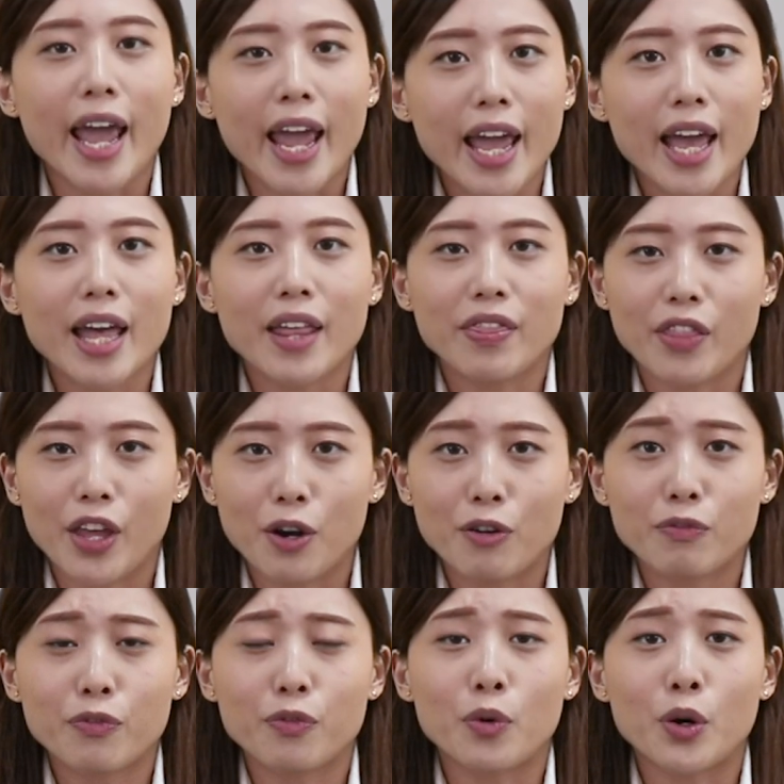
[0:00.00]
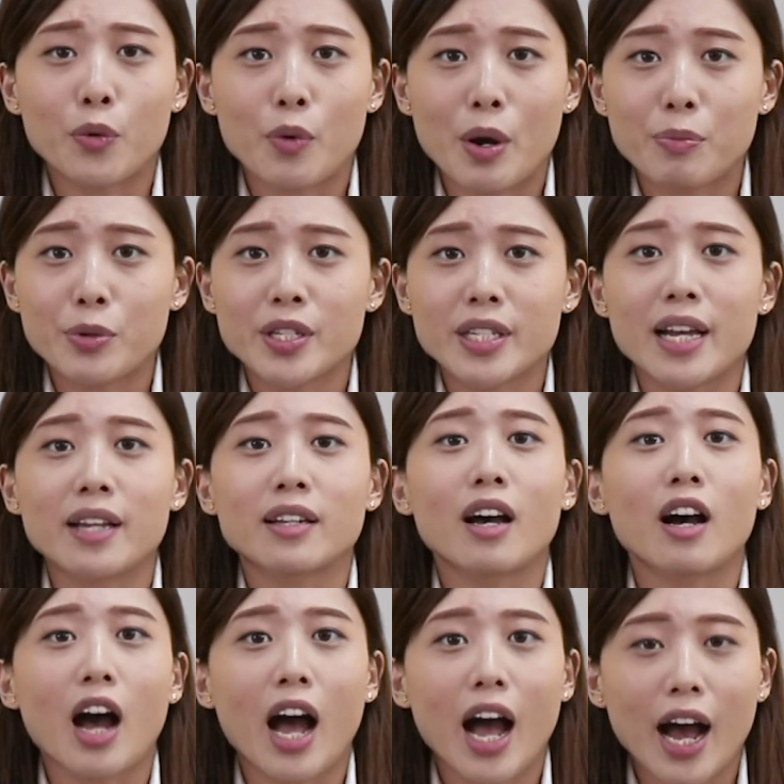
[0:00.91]
and therefore
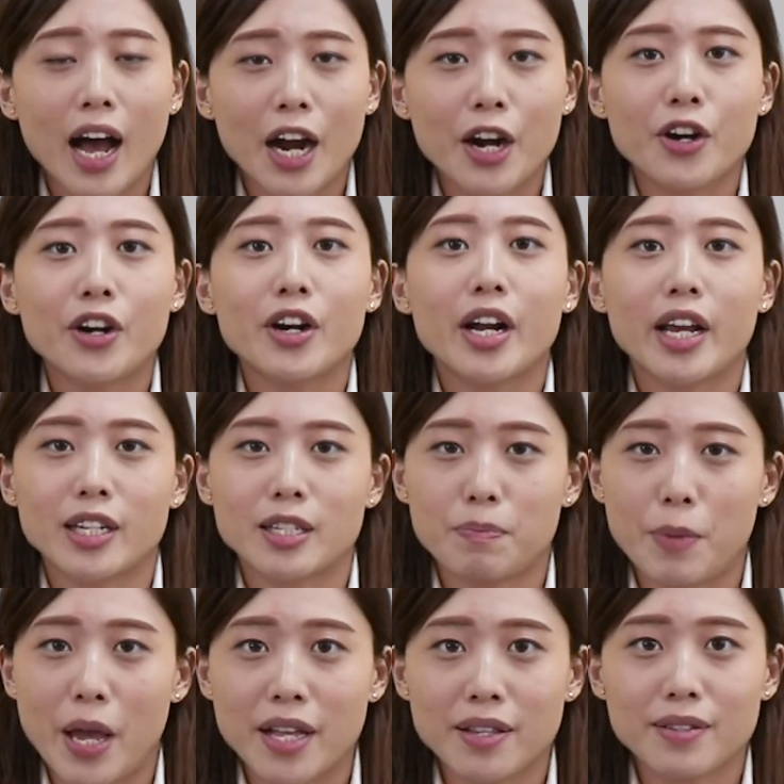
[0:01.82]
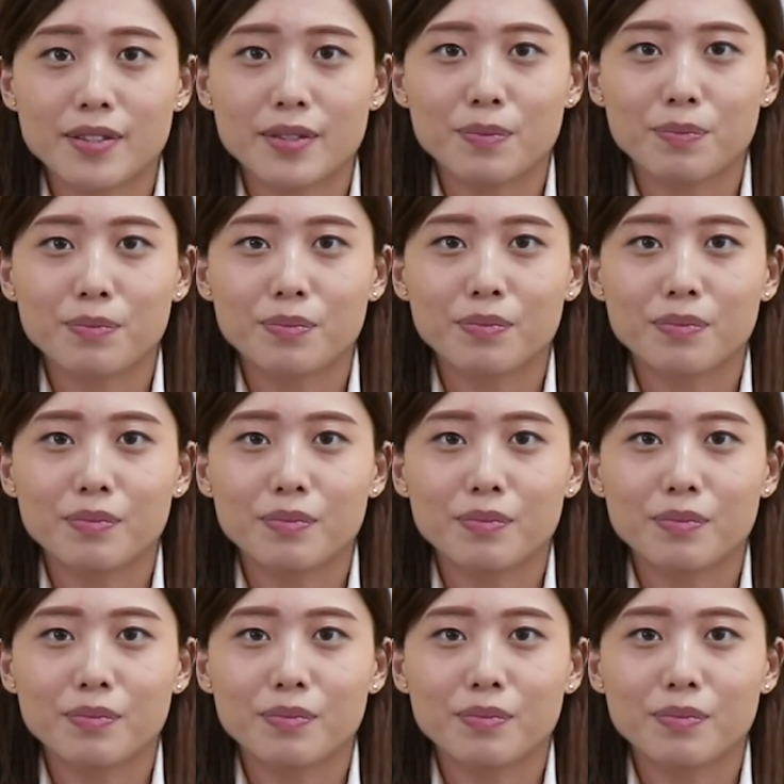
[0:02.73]
represent a higher expense.